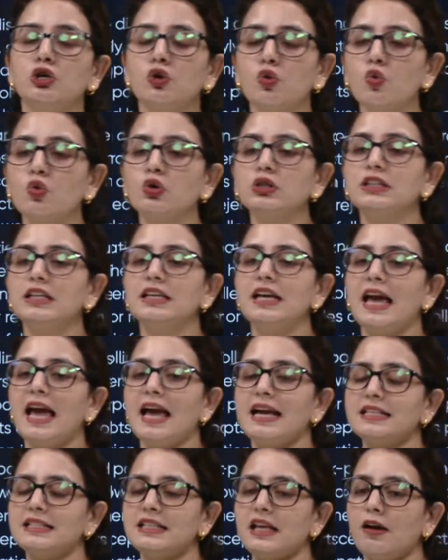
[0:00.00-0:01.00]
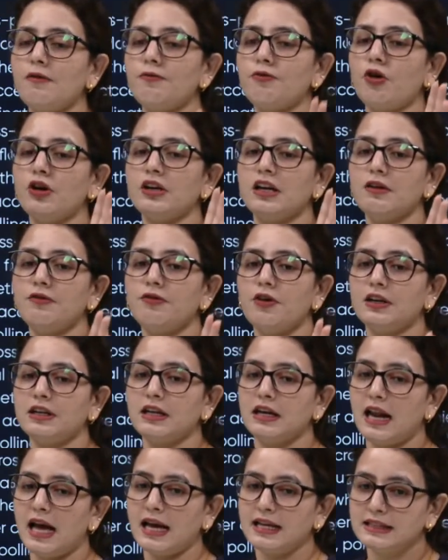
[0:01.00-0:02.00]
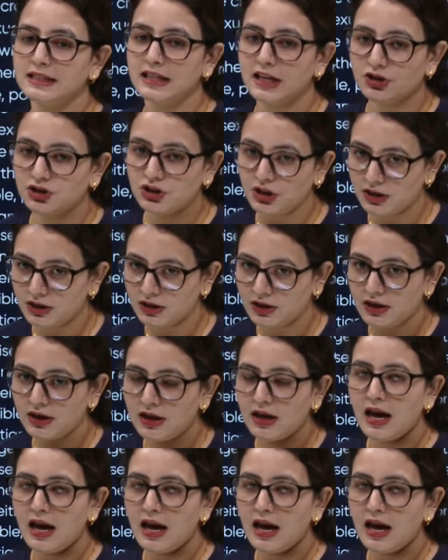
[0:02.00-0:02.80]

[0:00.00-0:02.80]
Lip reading: to the egg cell for the fertilization.